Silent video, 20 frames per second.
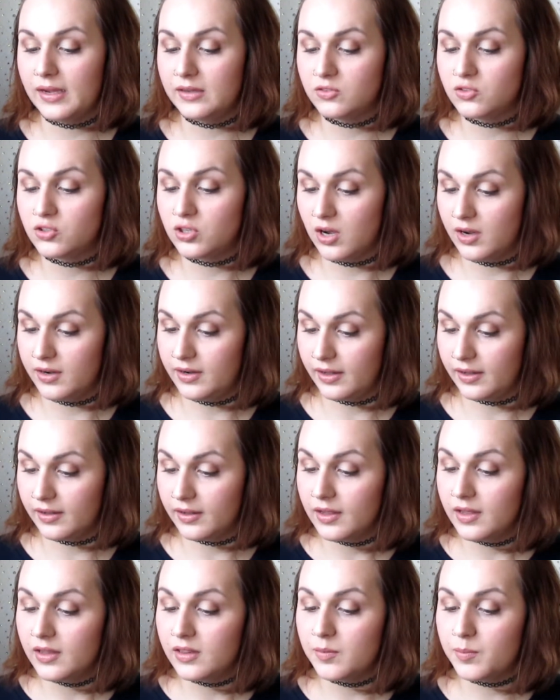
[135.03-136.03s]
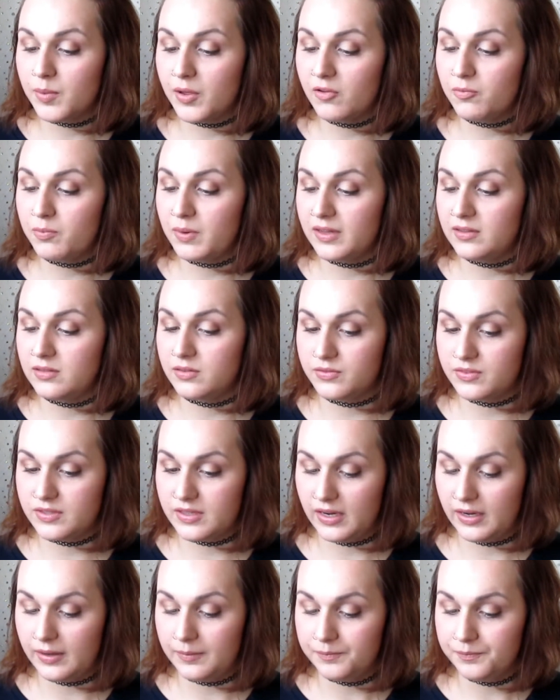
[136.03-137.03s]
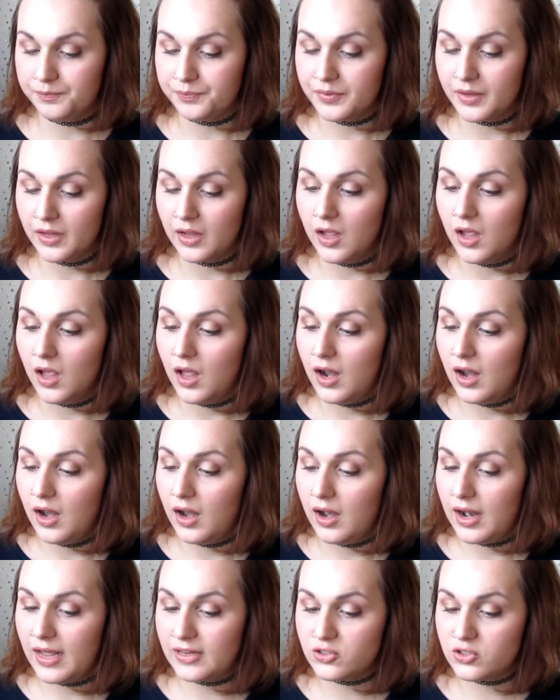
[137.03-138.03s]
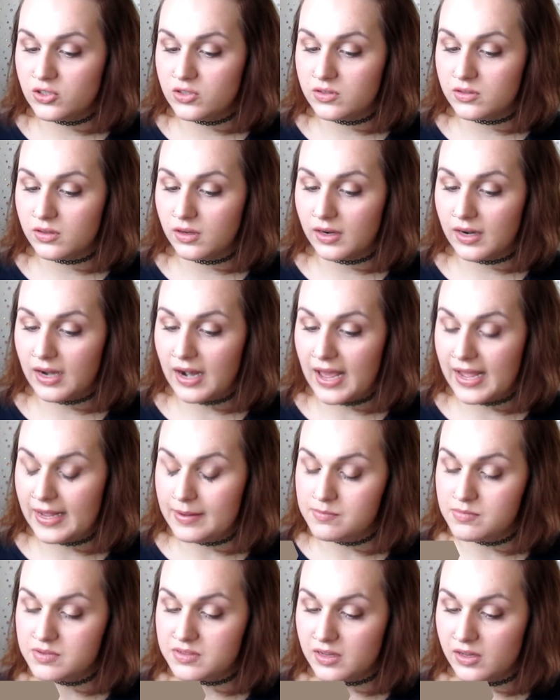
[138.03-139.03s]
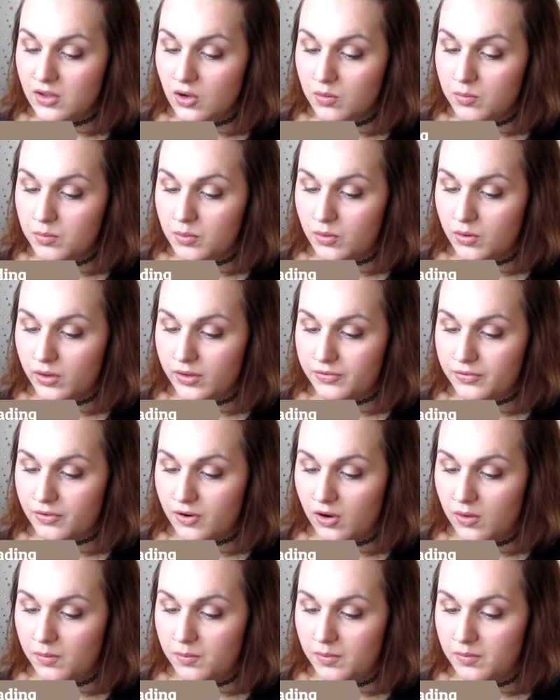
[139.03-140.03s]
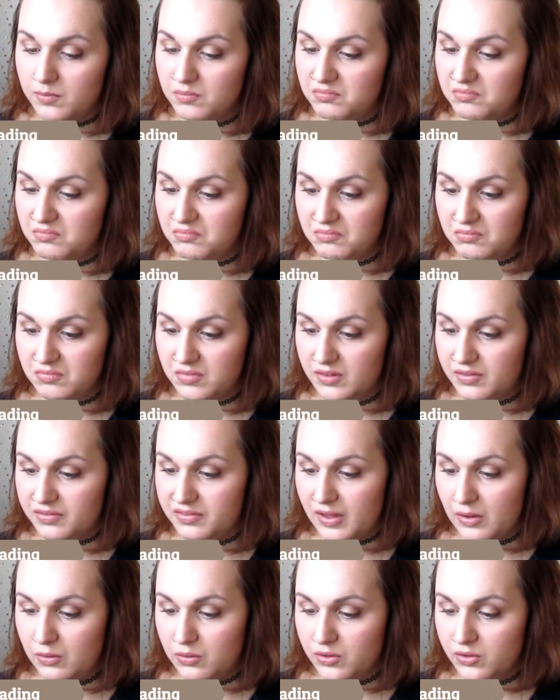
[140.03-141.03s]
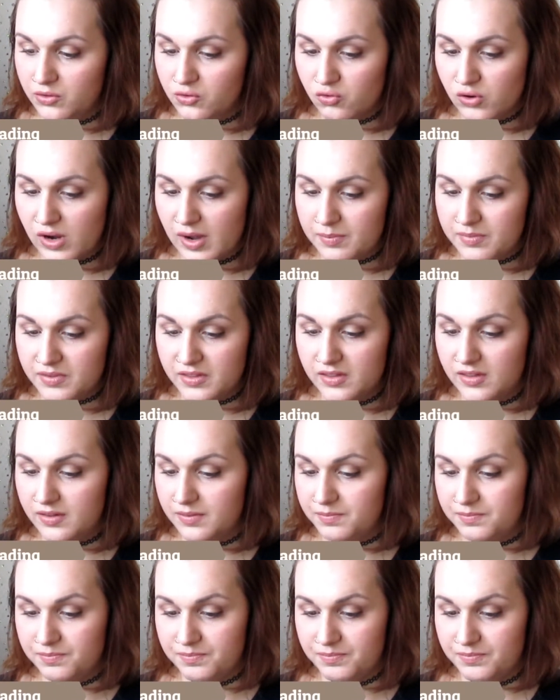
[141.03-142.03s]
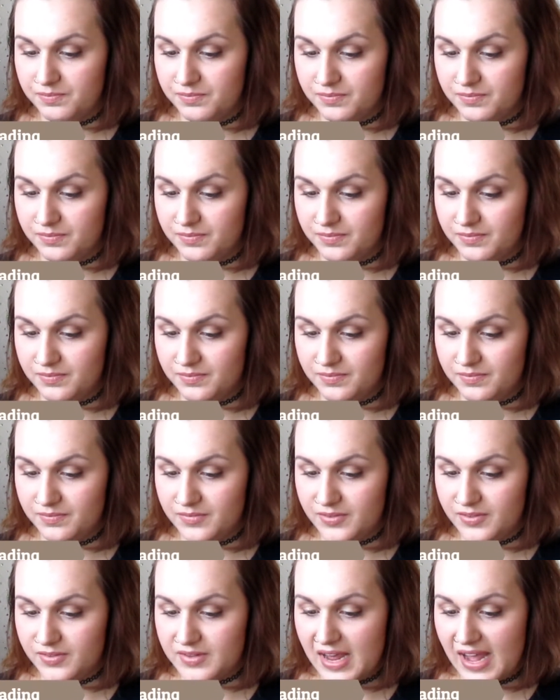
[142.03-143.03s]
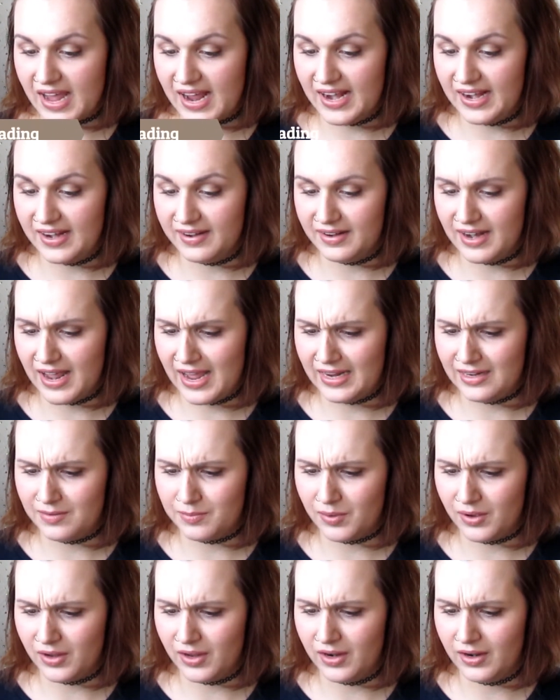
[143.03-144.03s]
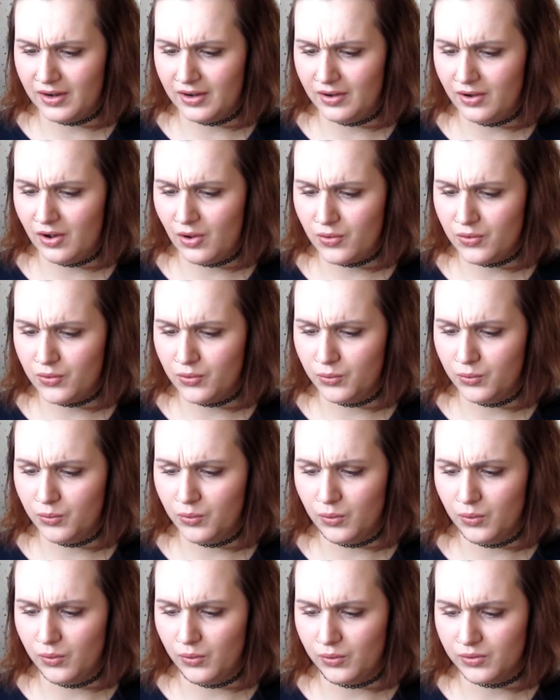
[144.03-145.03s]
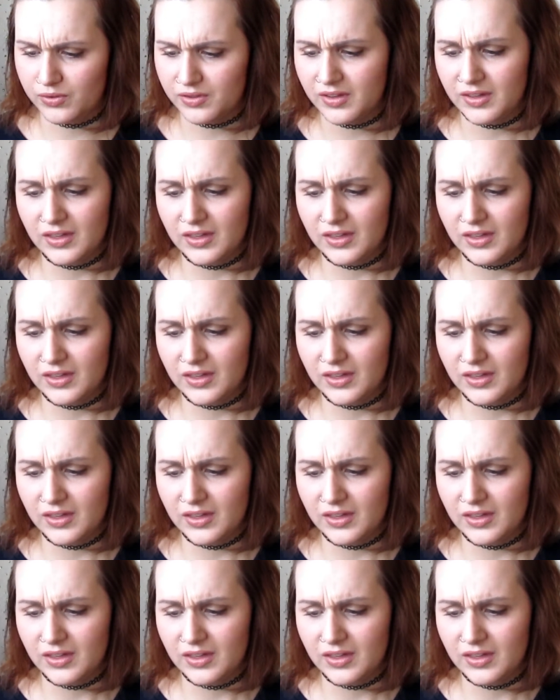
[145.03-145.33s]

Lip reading: China, the birthplace of tea. Legend claims a young boy from Falcon trapped in a snare laid by a local warlord.